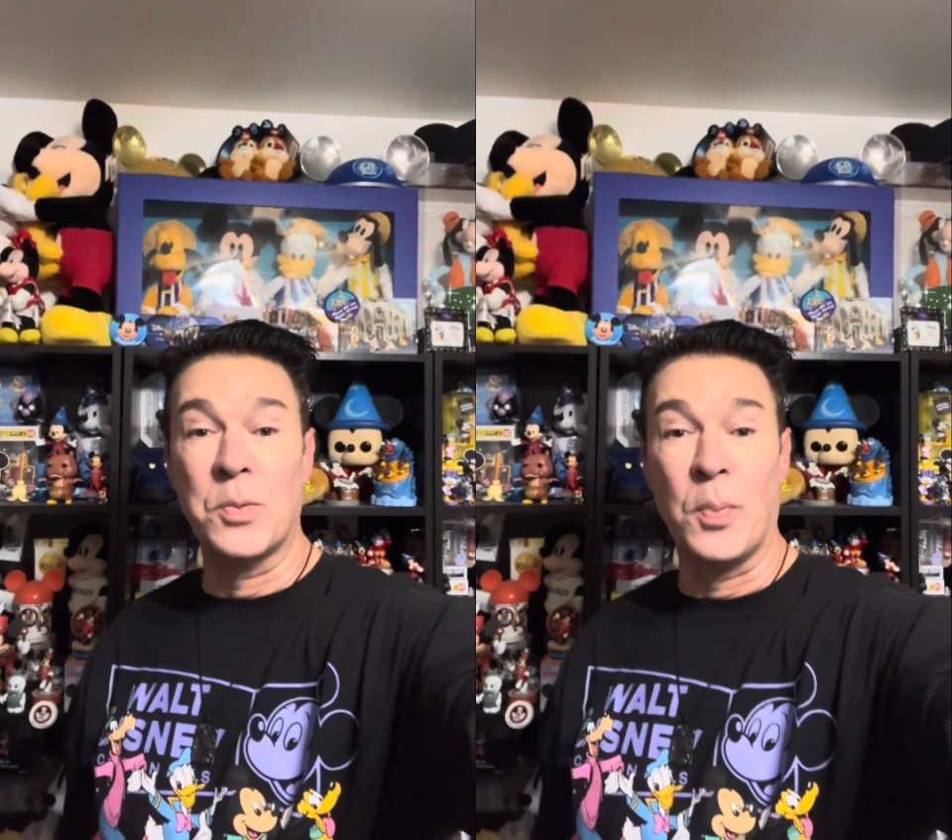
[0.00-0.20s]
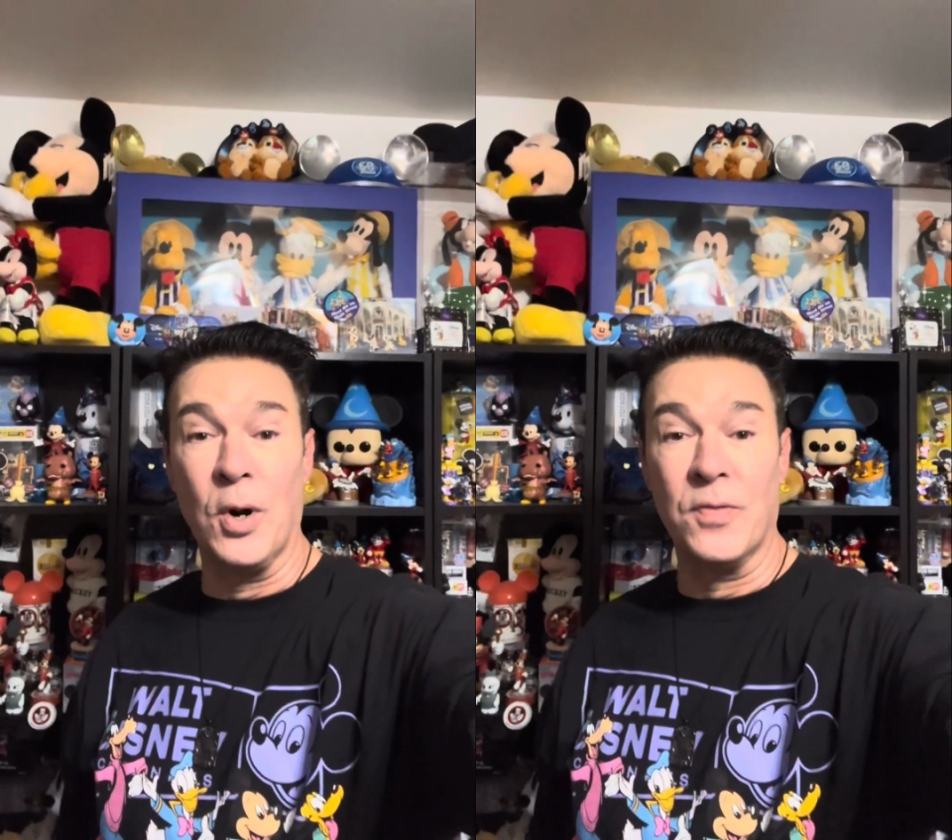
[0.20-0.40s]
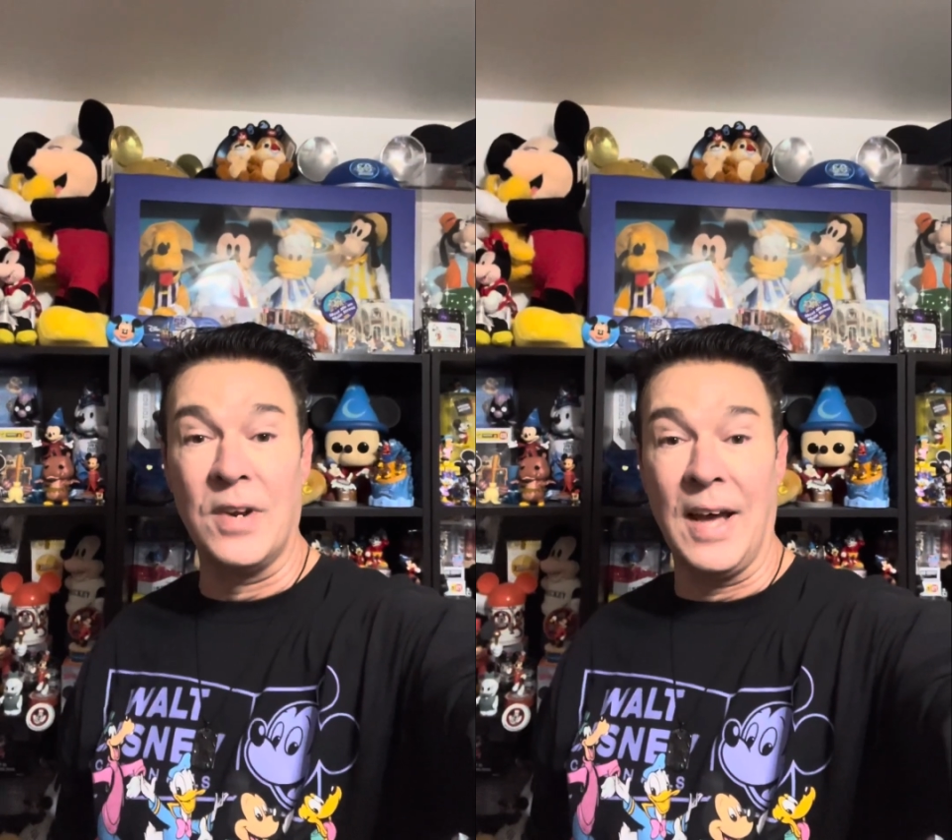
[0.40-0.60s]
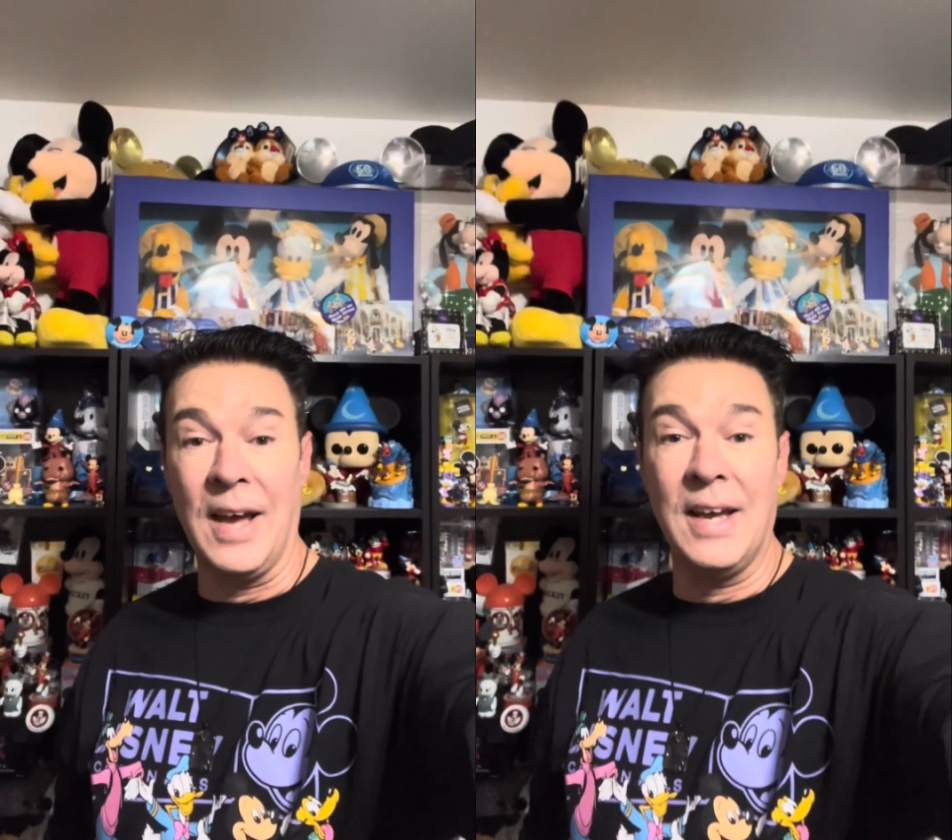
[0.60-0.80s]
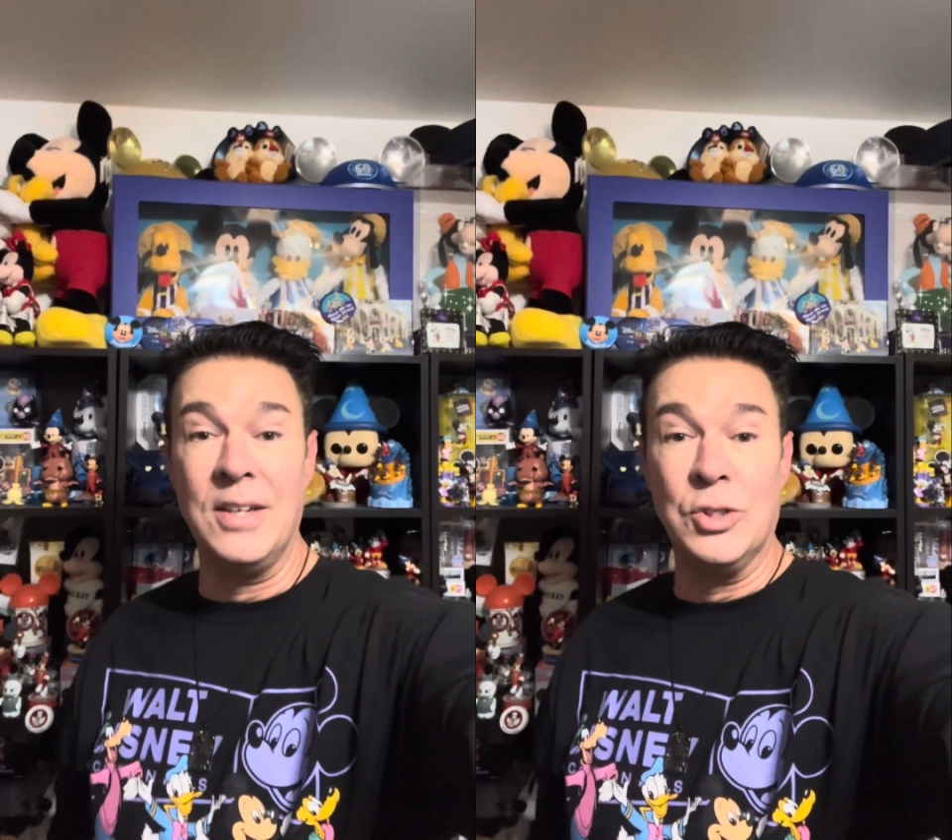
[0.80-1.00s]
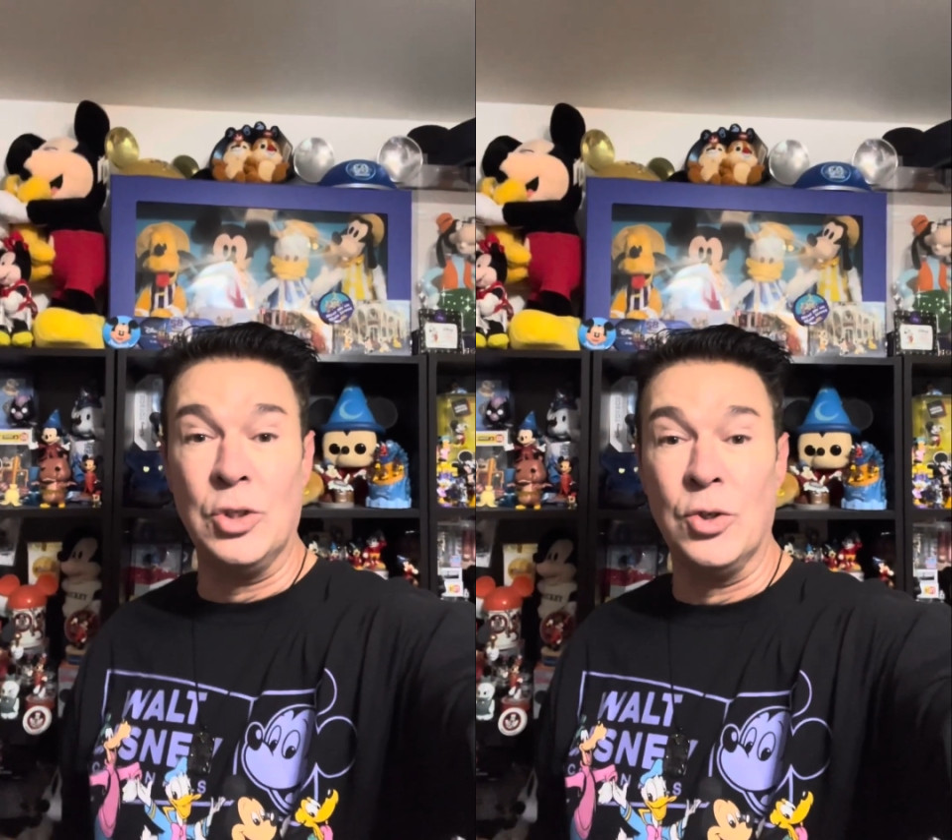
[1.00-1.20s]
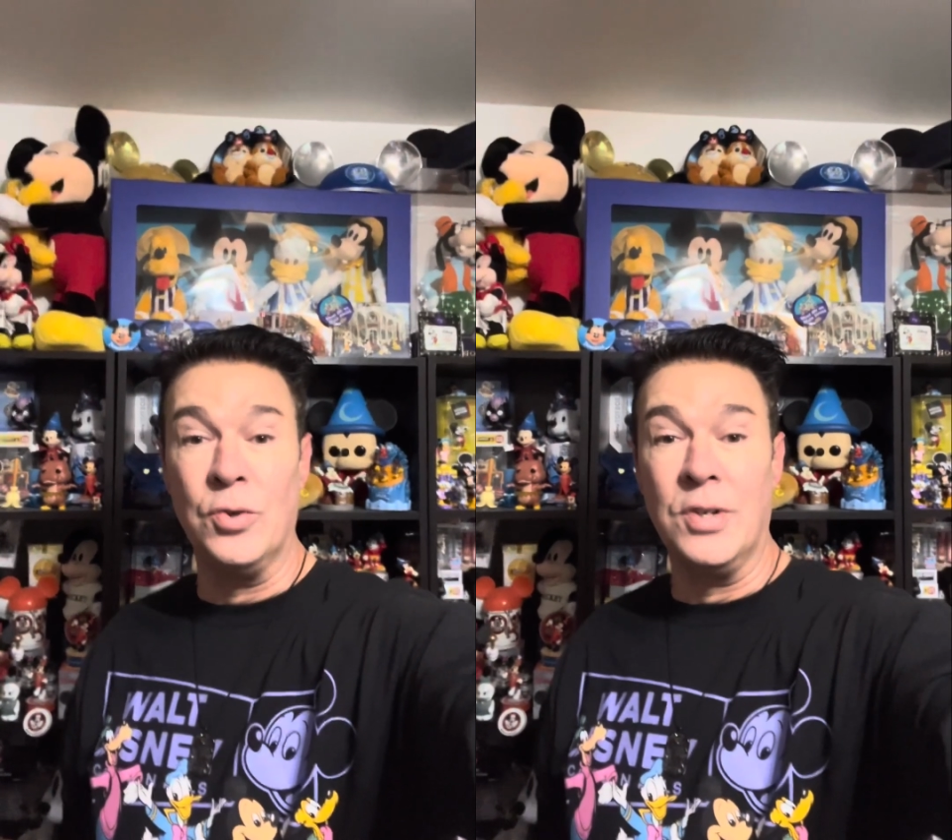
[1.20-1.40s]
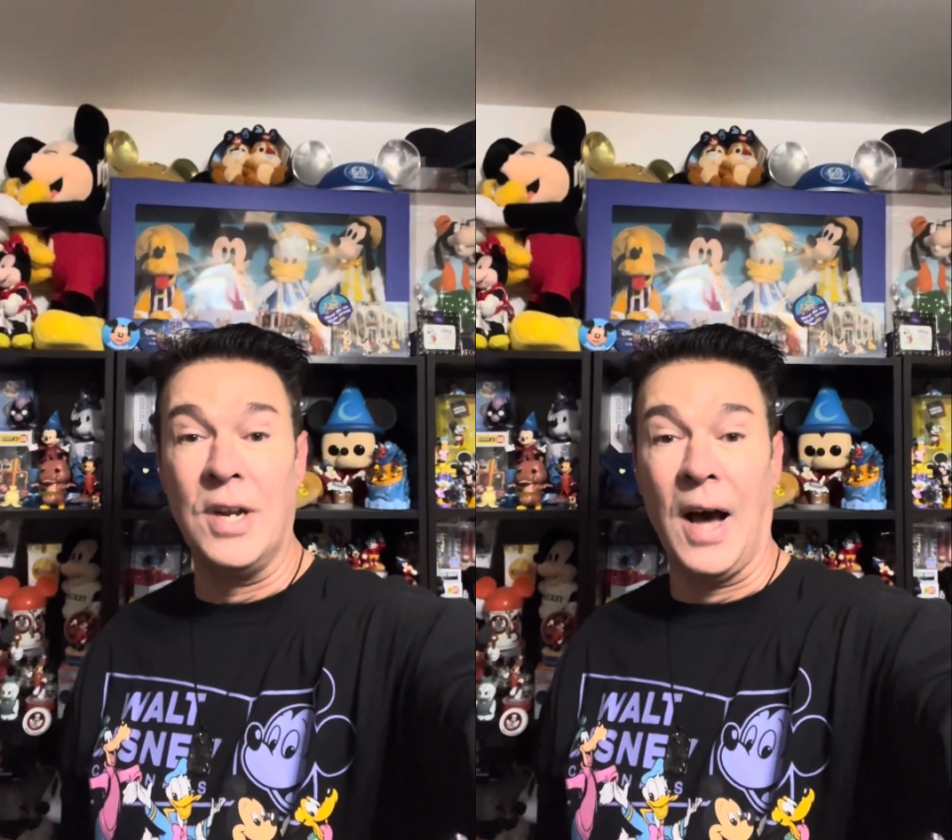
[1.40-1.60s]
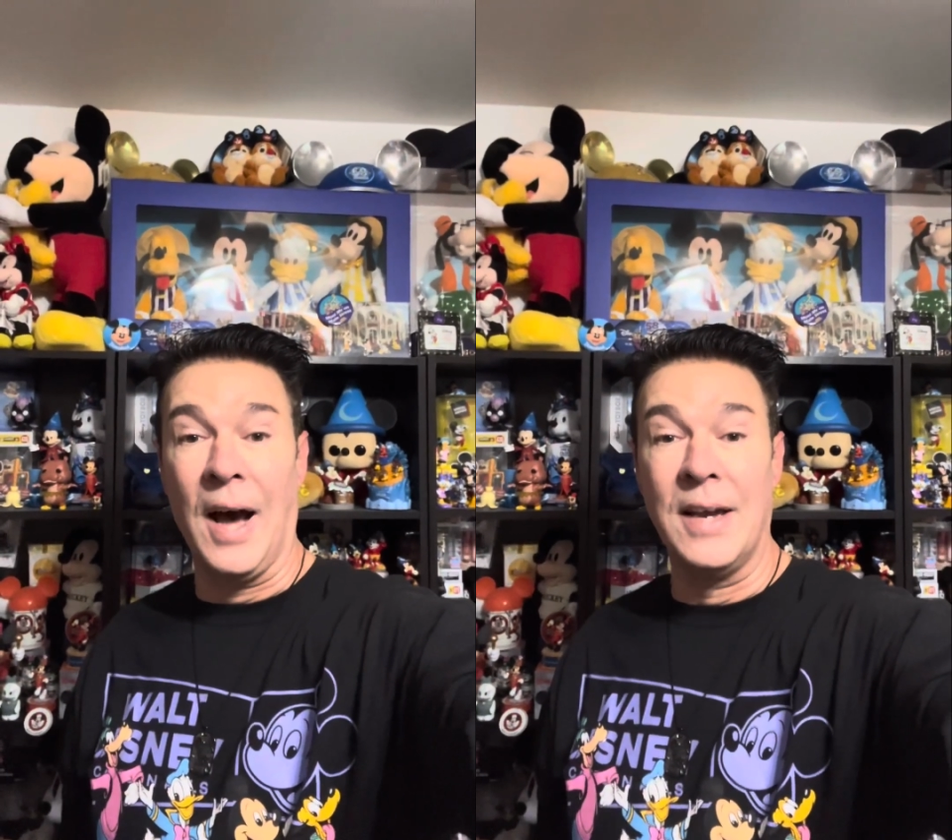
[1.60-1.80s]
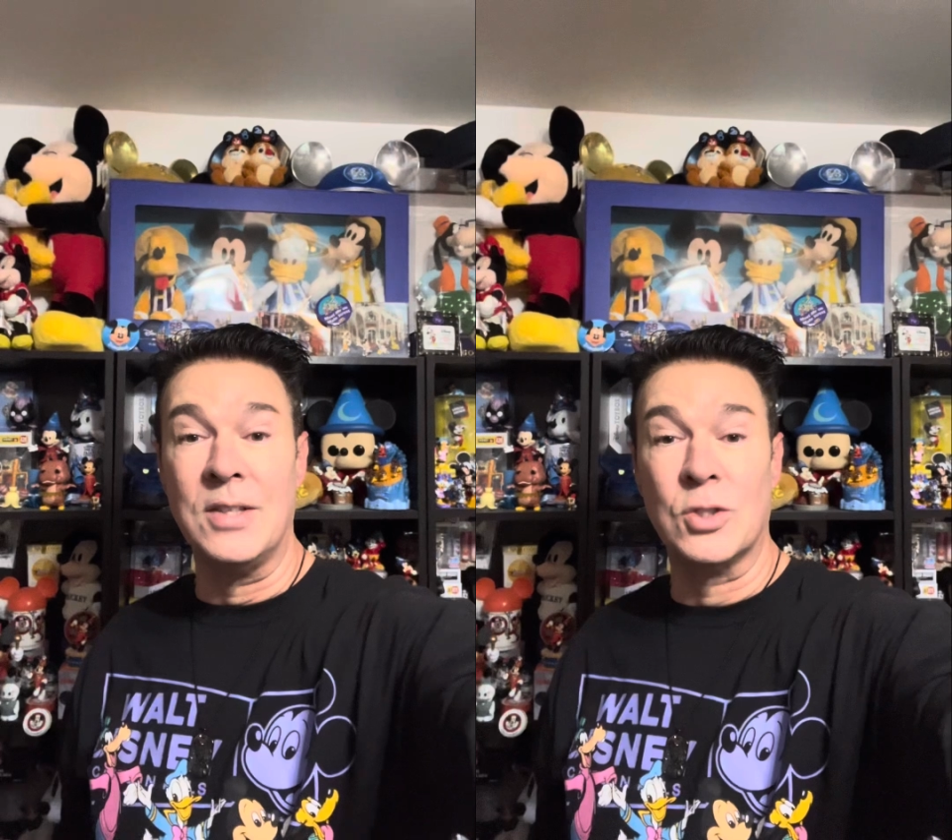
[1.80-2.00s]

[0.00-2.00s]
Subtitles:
birthday, June 9th,